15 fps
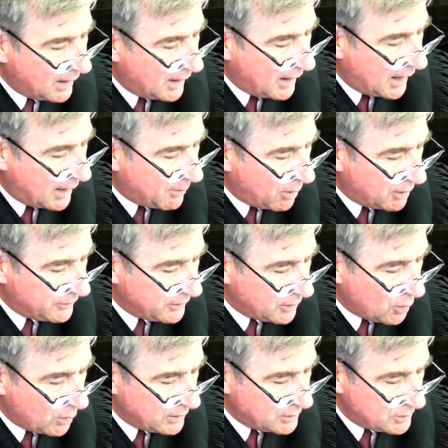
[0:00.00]
I'm also
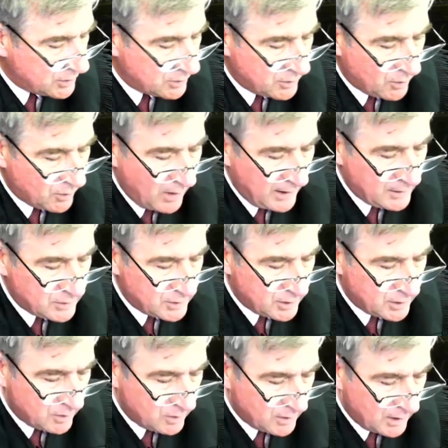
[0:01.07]
going to direct
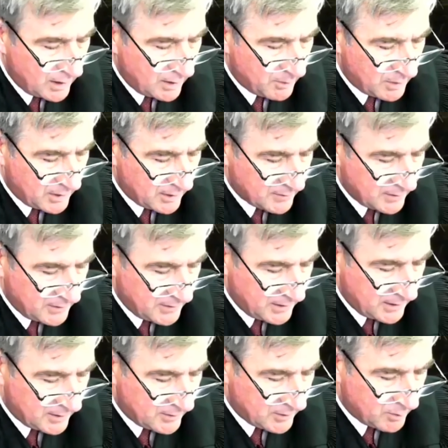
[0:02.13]
you, because I
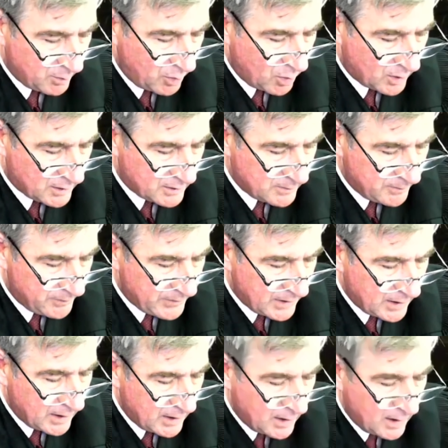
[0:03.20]
think it's important,
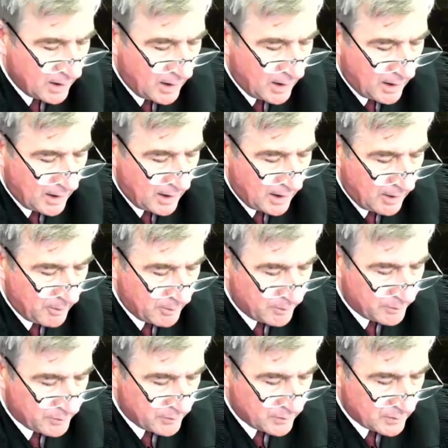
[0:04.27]

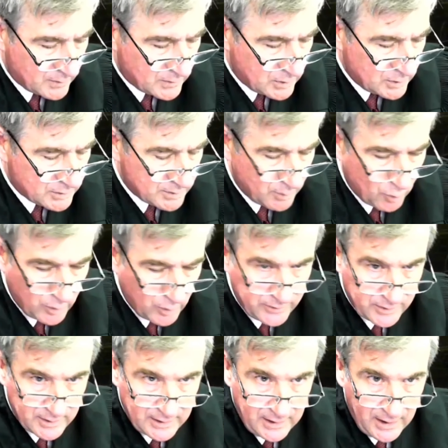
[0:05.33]
to some
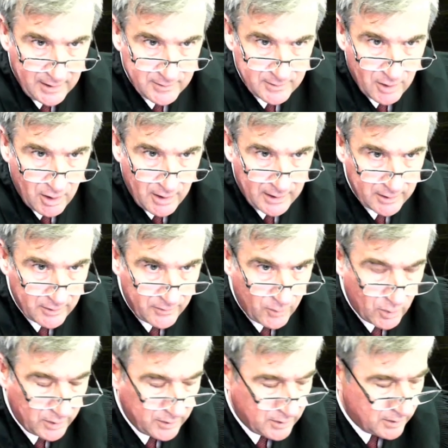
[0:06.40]
recent case law out of the
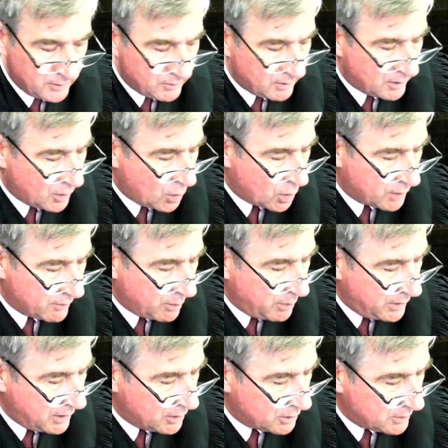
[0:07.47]
4th District Court of
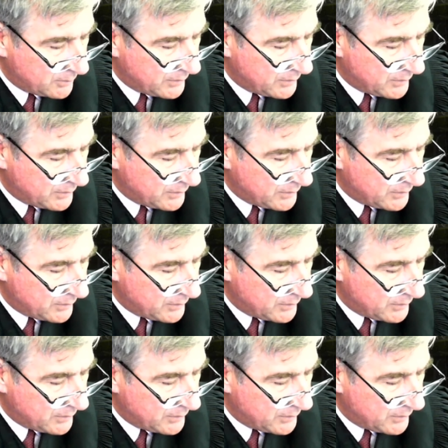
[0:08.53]
Appeal.